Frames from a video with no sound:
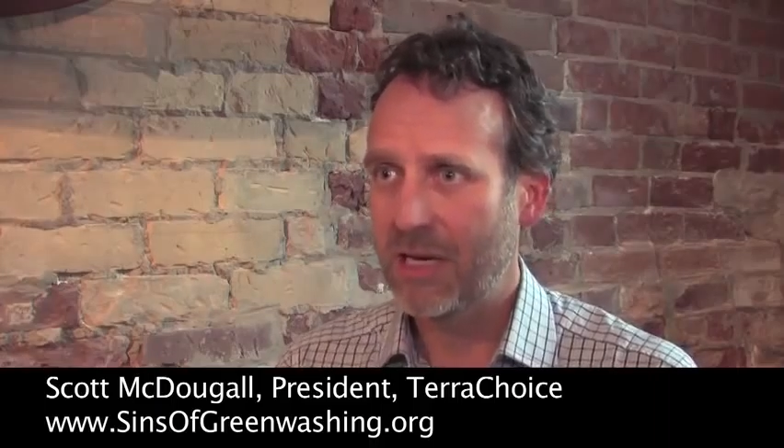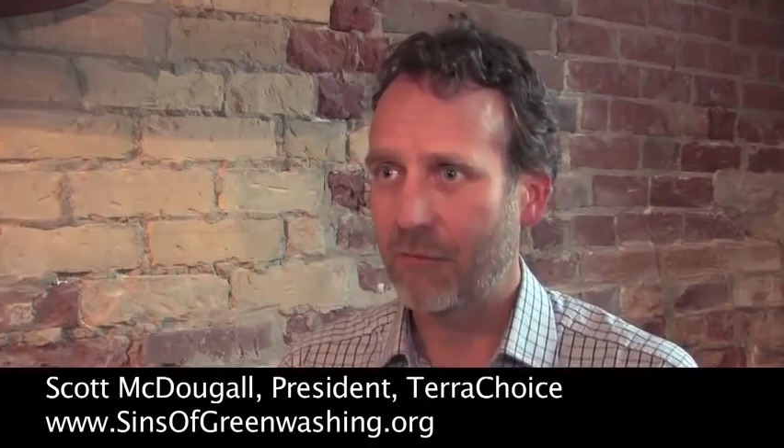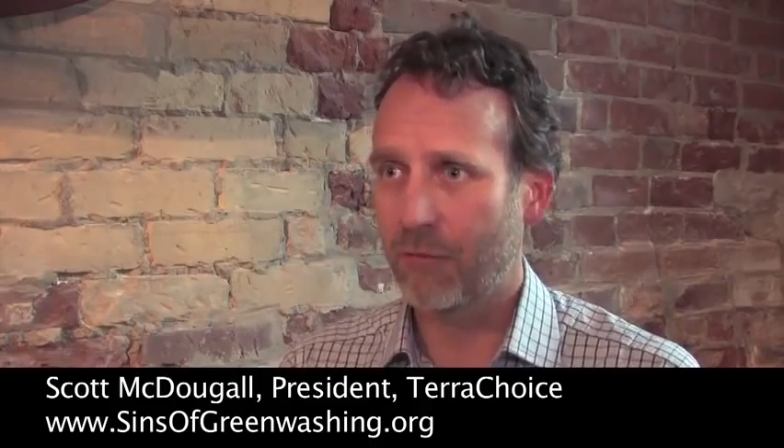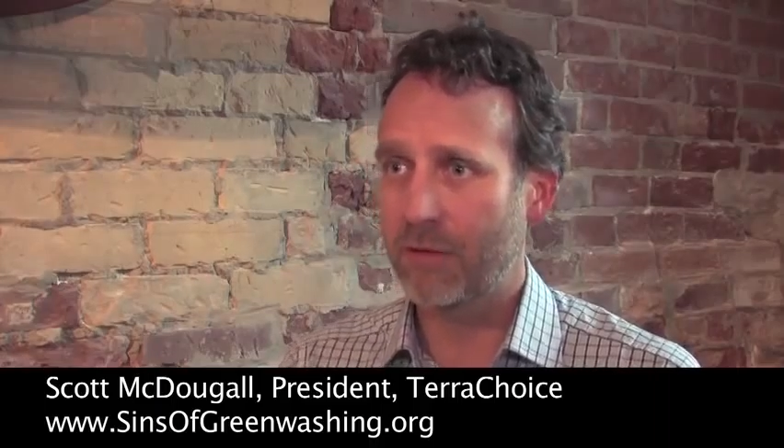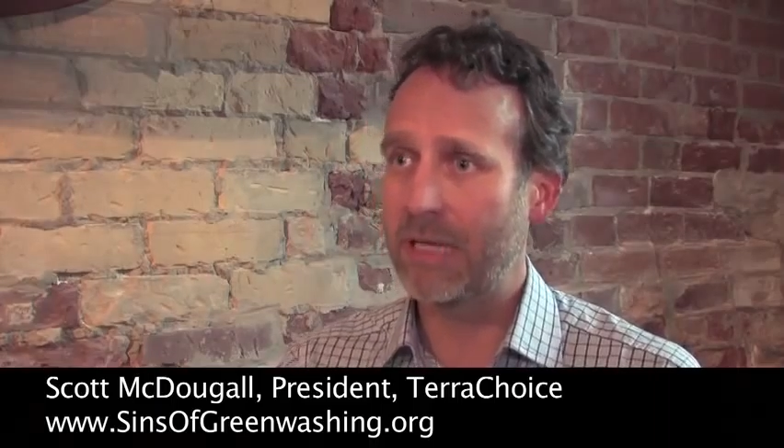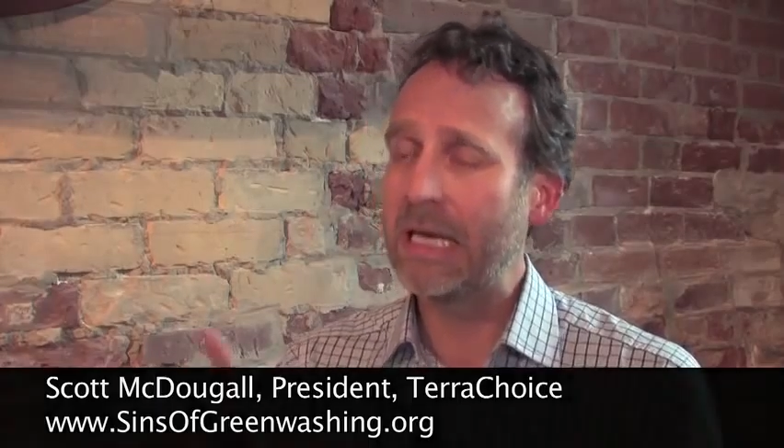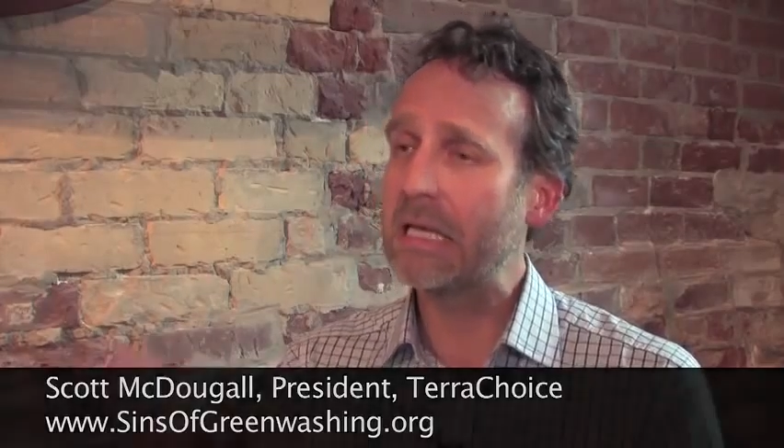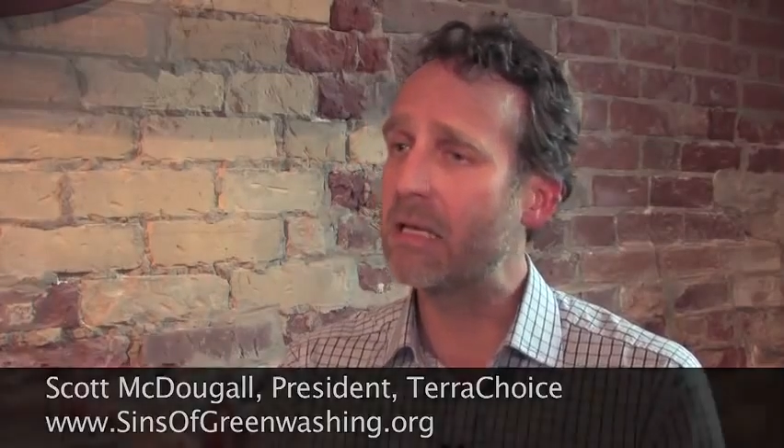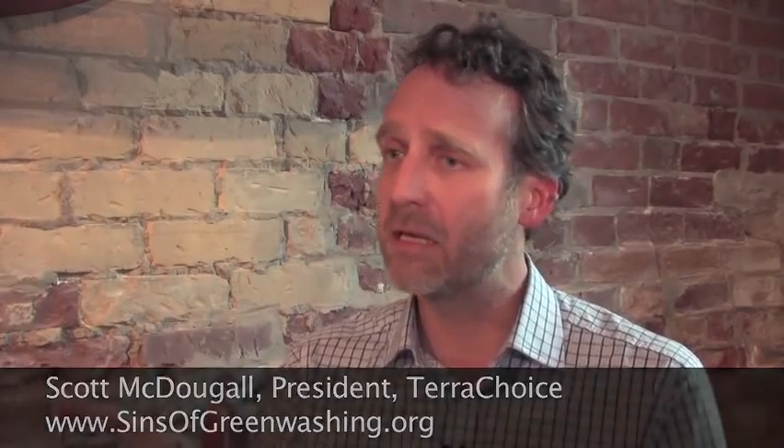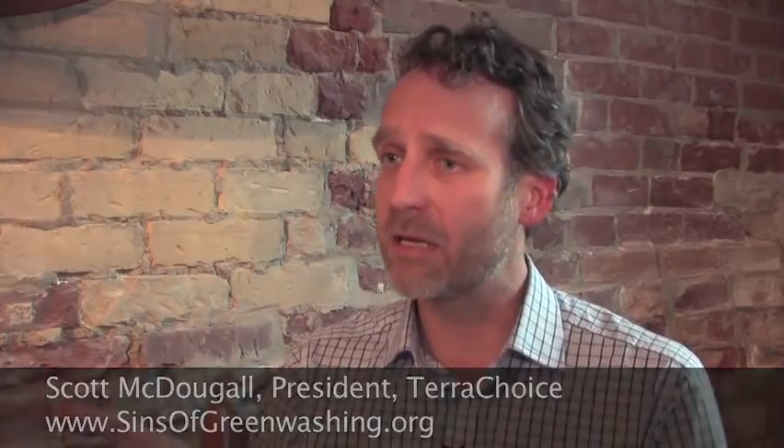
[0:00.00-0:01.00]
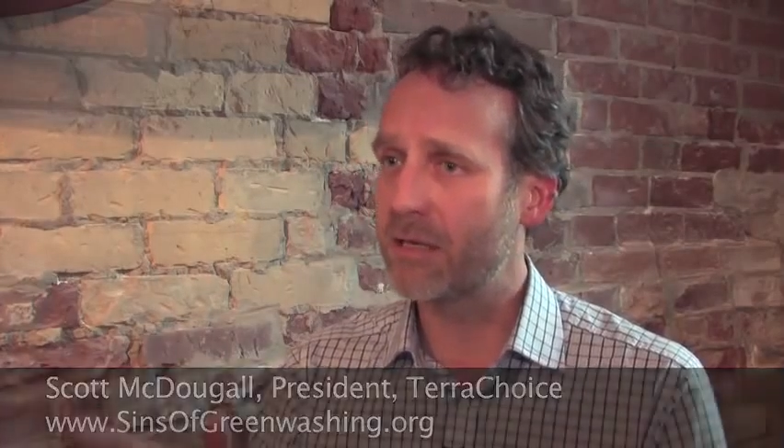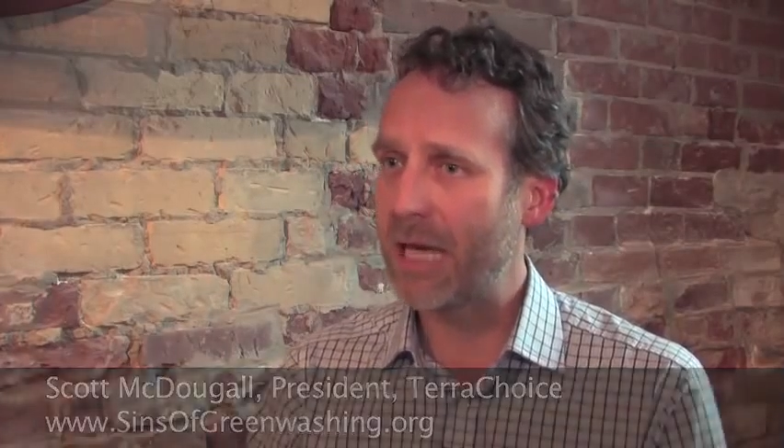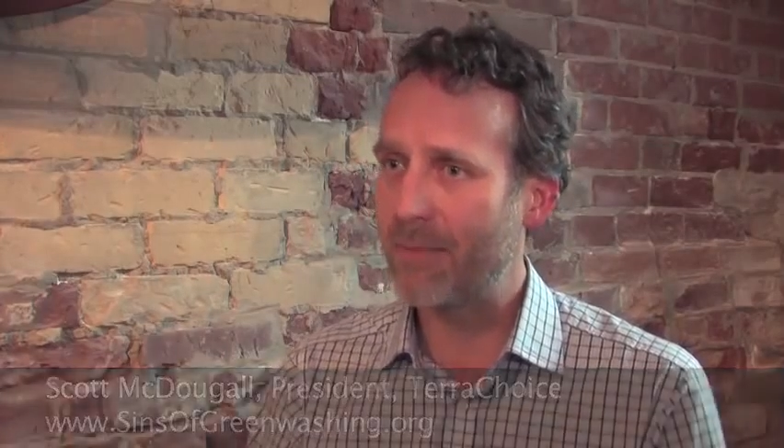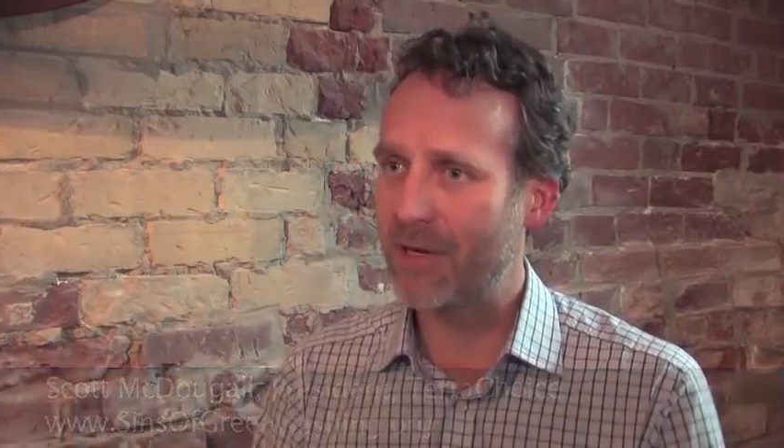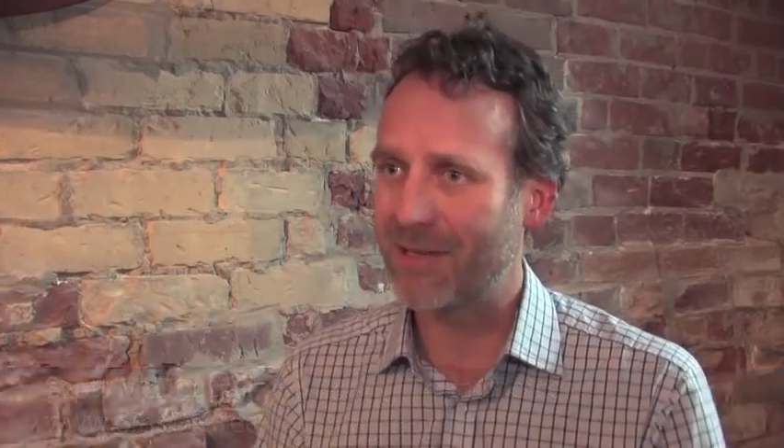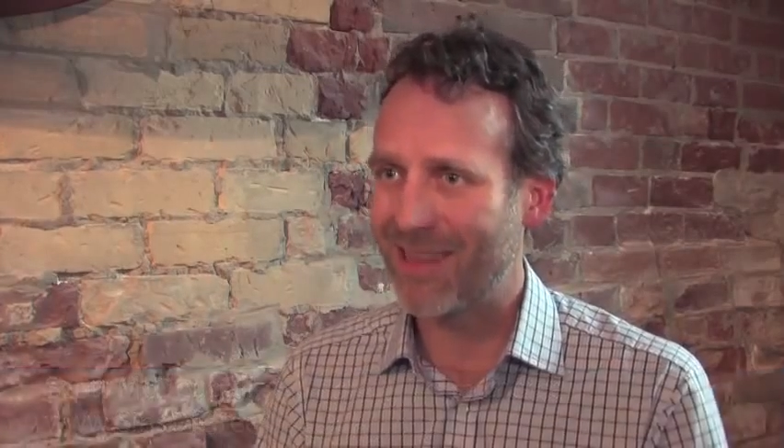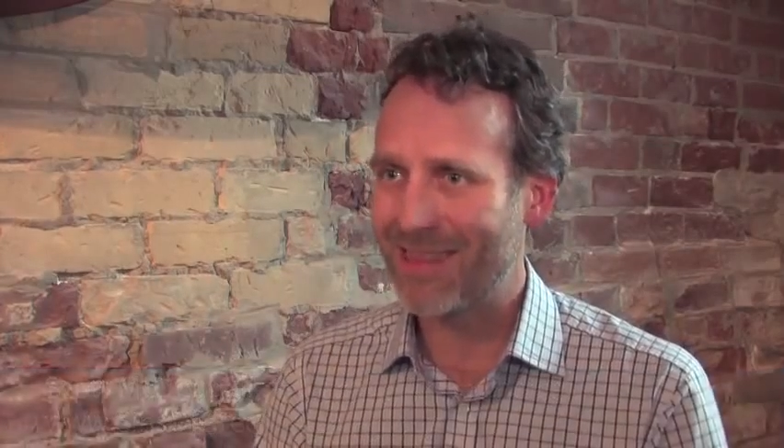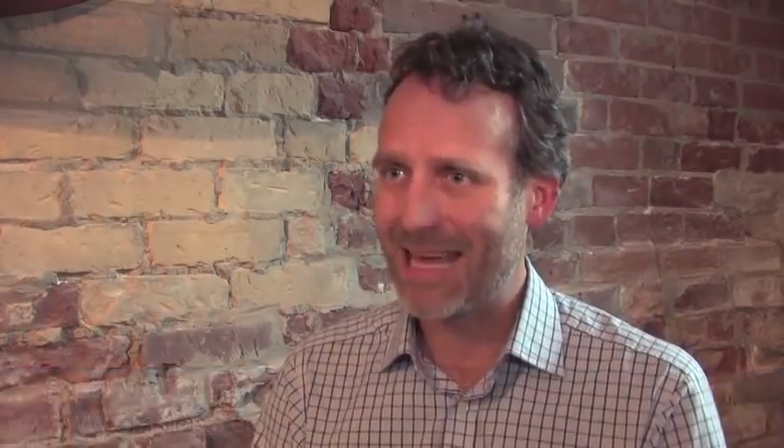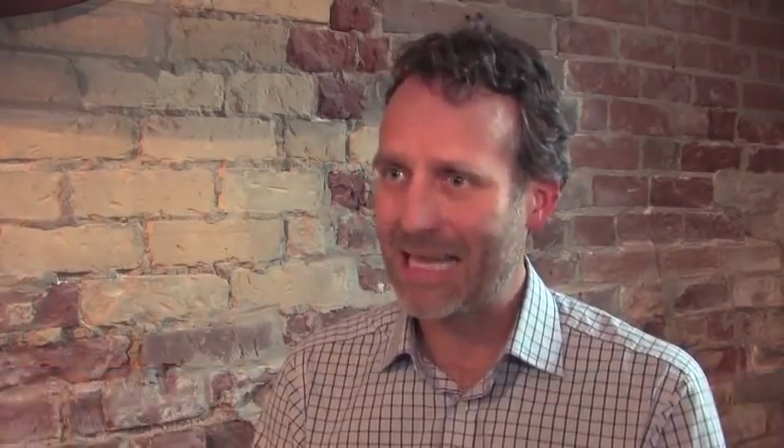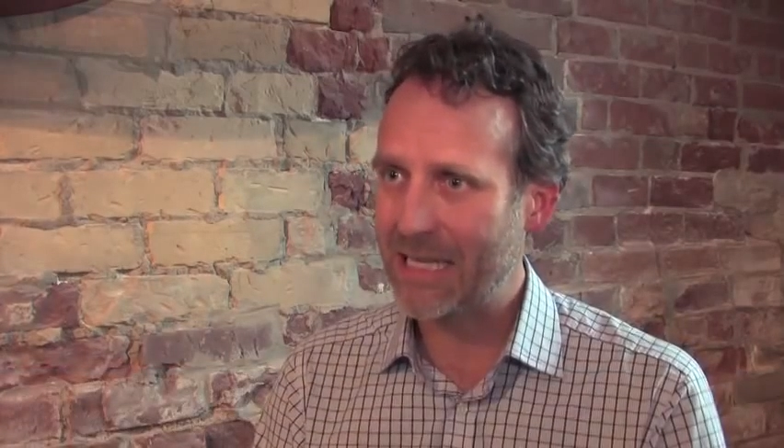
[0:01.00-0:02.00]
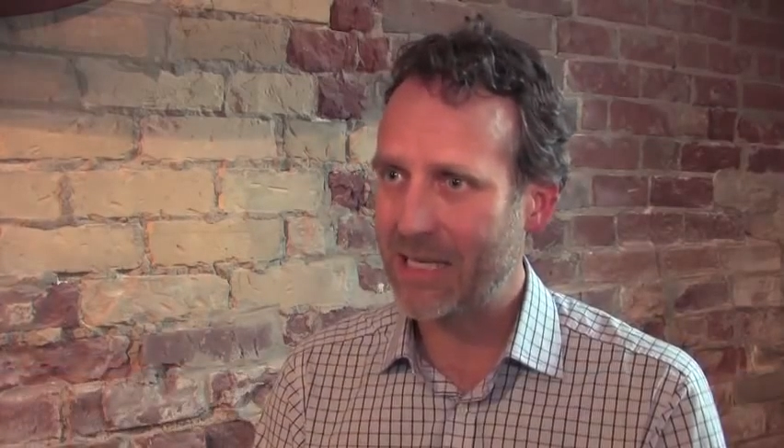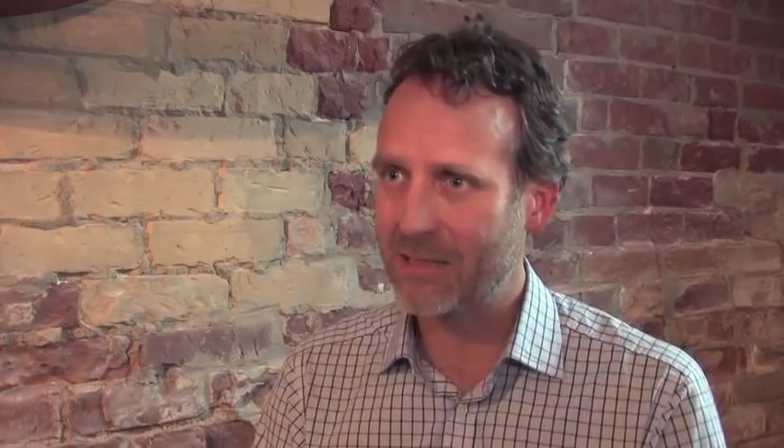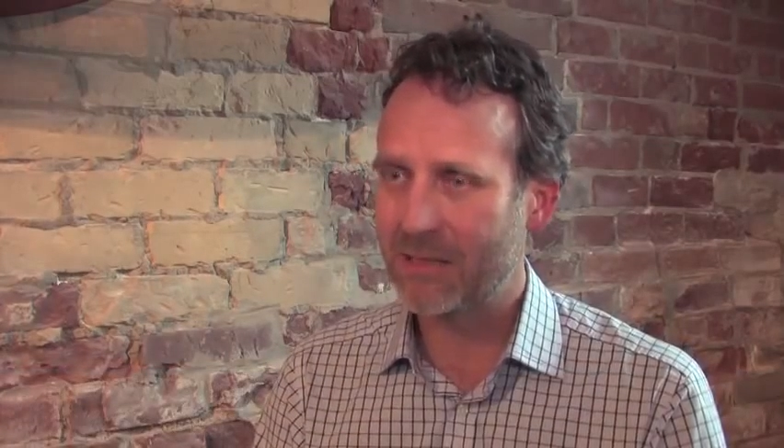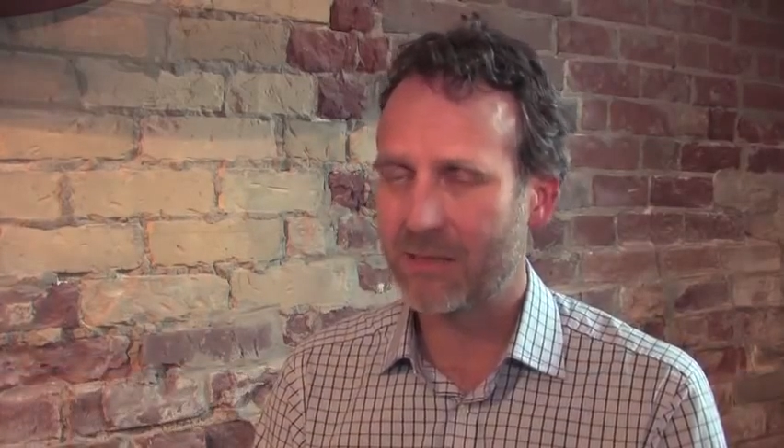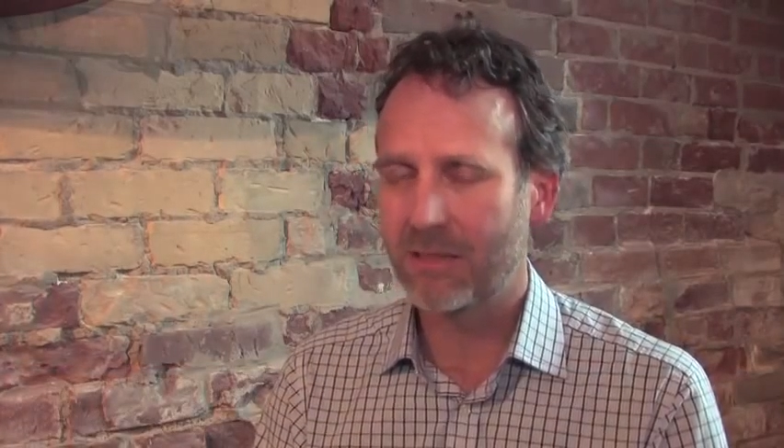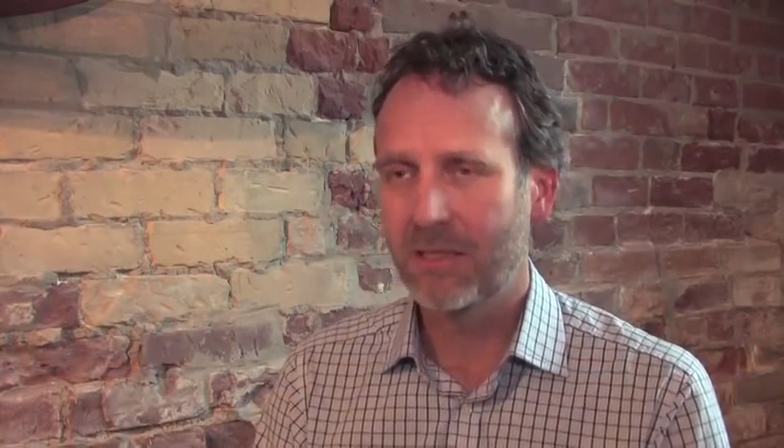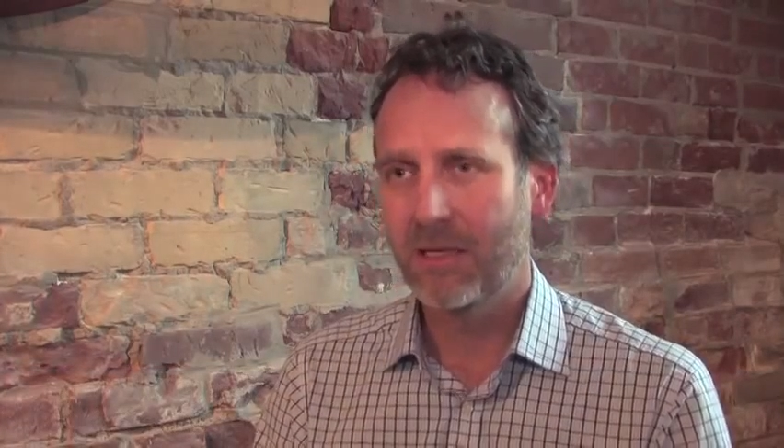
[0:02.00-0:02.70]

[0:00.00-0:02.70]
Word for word: A related contaminant called phthalates,